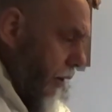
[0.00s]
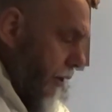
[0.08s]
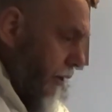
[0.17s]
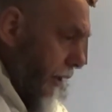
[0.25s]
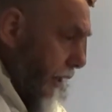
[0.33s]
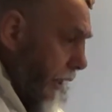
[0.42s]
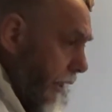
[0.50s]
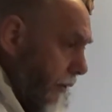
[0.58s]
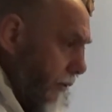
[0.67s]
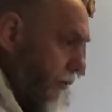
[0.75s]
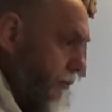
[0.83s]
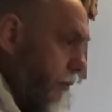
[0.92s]

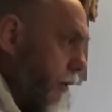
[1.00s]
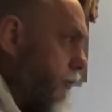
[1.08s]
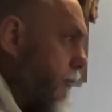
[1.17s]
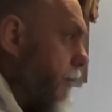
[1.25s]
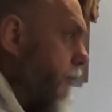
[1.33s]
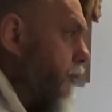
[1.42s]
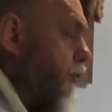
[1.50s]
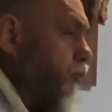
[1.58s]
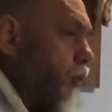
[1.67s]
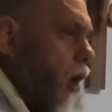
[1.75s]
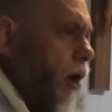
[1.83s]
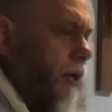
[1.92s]
healed. We want to be able to
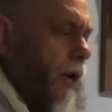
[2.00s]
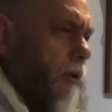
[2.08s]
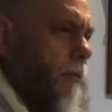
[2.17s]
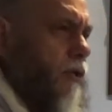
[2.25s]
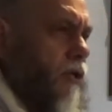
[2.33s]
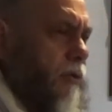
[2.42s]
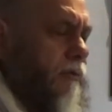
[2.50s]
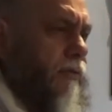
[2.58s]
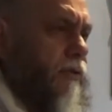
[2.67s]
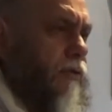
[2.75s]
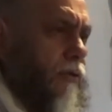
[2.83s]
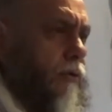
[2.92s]
walk. And I don't mean just
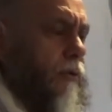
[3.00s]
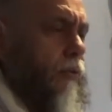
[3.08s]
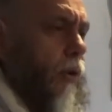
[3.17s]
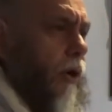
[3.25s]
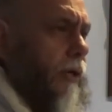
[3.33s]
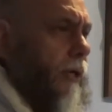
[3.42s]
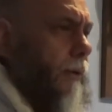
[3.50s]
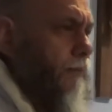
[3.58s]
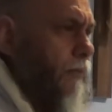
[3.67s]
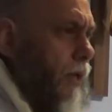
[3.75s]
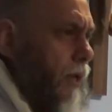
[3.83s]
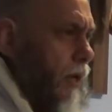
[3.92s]
physical
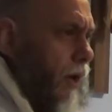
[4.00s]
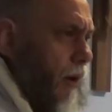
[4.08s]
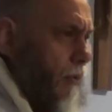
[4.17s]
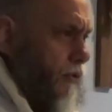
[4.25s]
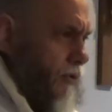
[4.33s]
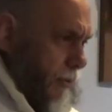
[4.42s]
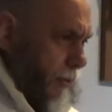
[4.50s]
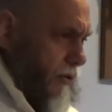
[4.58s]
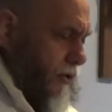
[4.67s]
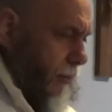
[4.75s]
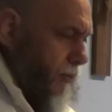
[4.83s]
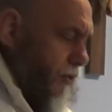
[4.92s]
walking, with some
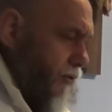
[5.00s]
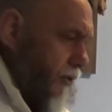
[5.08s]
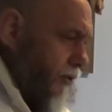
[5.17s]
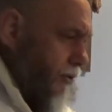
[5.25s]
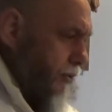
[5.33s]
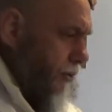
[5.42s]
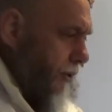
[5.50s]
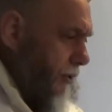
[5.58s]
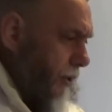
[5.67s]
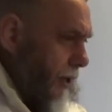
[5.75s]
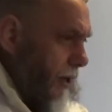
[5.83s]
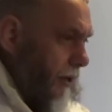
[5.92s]
exceptions
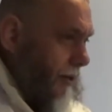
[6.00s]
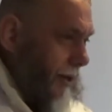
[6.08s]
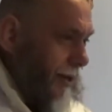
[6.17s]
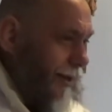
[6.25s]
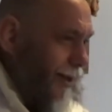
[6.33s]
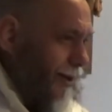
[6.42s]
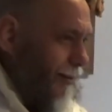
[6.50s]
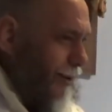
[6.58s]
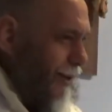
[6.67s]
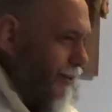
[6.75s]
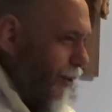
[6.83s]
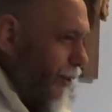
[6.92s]
excluded.
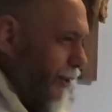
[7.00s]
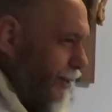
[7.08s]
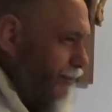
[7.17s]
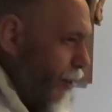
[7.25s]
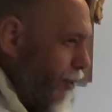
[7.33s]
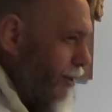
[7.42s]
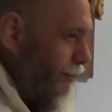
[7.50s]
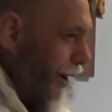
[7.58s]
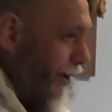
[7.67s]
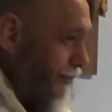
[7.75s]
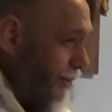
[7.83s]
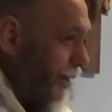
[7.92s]
We're talking more
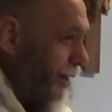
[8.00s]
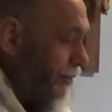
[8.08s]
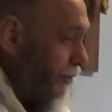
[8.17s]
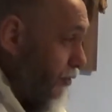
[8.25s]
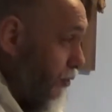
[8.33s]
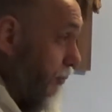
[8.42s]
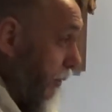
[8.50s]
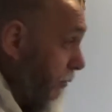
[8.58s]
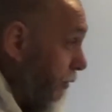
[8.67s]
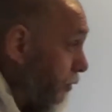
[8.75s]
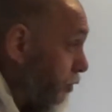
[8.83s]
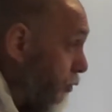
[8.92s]
about the
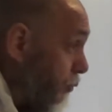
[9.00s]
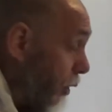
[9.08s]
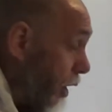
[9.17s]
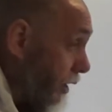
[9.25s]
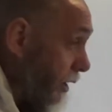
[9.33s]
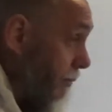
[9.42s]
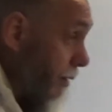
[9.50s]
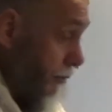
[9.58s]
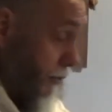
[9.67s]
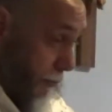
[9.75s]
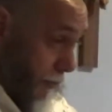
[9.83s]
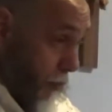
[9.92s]
spiritual walking, be
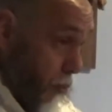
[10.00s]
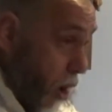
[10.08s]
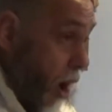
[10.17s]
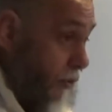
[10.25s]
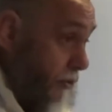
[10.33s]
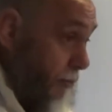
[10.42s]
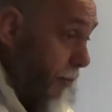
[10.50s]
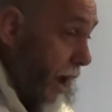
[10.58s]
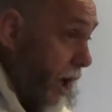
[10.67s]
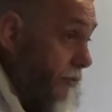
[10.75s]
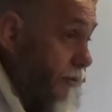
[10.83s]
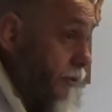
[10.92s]
able to have to walk the
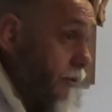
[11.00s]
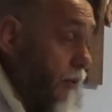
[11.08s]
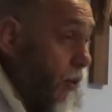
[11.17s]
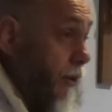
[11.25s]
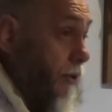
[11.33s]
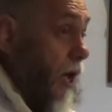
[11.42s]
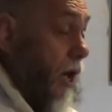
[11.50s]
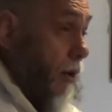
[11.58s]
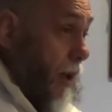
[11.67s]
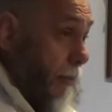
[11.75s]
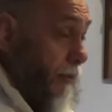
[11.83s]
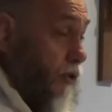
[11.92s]
path of the Lord,
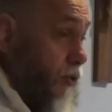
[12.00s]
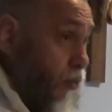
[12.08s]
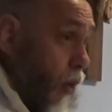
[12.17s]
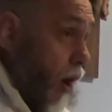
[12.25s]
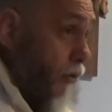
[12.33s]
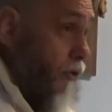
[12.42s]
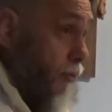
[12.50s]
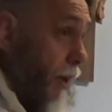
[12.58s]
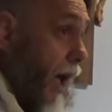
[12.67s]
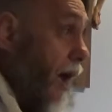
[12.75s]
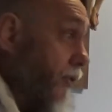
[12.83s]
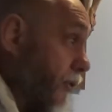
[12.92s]
be able to walk the
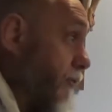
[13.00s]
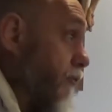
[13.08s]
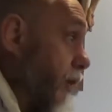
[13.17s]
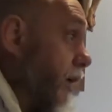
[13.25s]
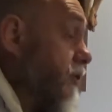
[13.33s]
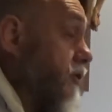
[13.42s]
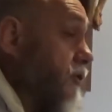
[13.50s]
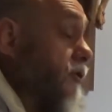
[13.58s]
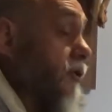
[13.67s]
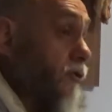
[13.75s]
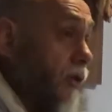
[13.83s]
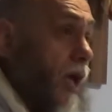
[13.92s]
path of
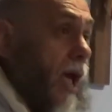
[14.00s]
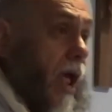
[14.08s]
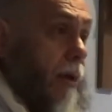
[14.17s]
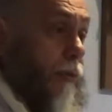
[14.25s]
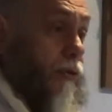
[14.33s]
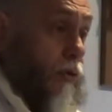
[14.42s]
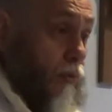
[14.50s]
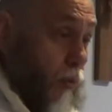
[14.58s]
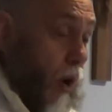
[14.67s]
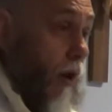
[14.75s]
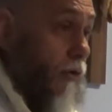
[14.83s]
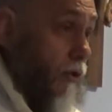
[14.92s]
righteousness, able to
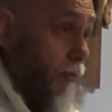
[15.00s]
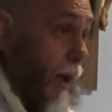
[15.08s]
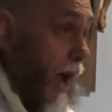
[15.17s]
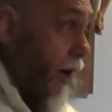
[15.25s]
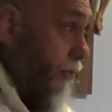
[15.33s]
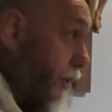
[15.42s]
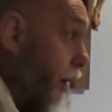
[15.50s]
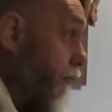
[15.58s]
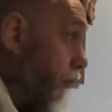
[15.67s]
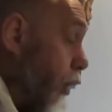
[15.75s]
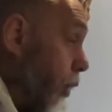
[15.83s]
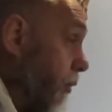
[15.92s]
walk the path
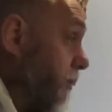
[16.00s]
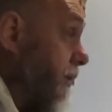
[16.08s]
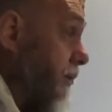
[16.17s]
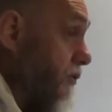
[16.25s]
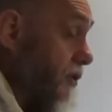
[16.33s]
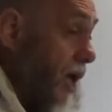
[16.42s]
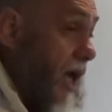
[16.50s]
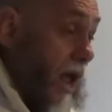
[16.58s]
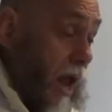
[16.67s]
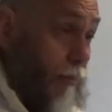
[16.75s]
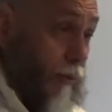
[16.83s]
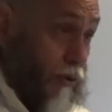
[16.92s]
of holiness,
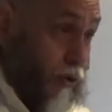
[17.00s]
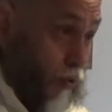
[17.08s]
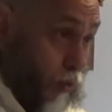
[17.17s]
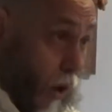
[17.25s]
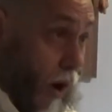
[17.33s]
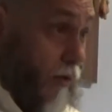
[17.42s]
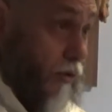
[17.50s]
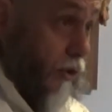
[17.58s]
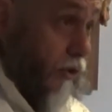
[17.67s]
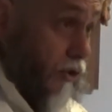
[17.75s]
able to walk the